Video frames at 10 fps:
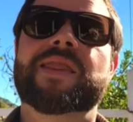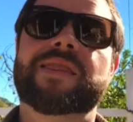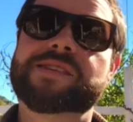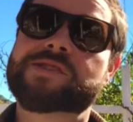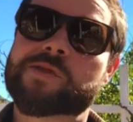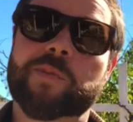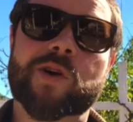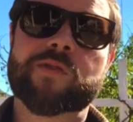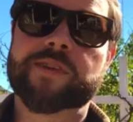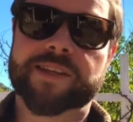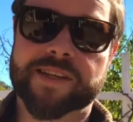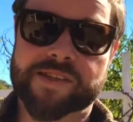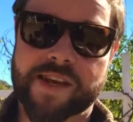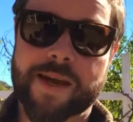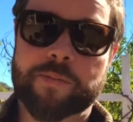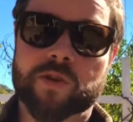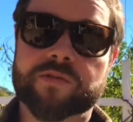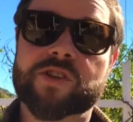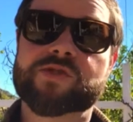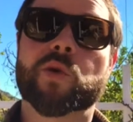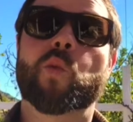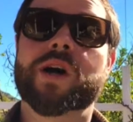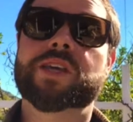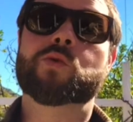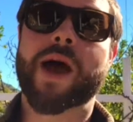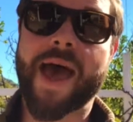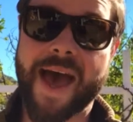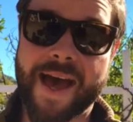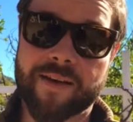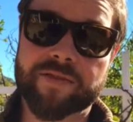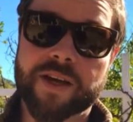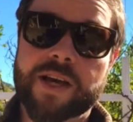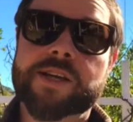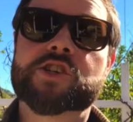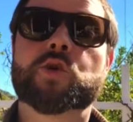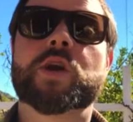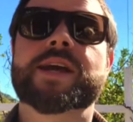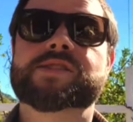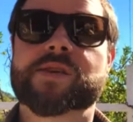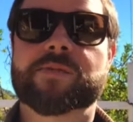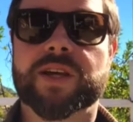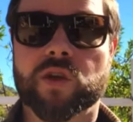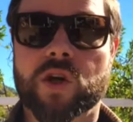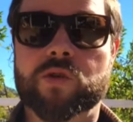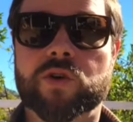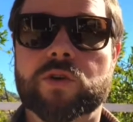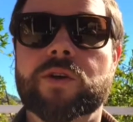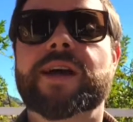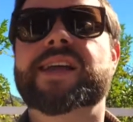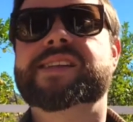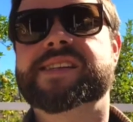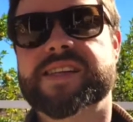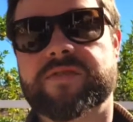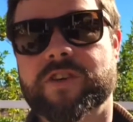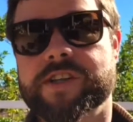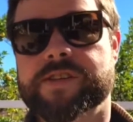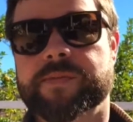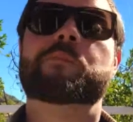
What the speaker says: This is a perfect example of using what you have to create something local and different.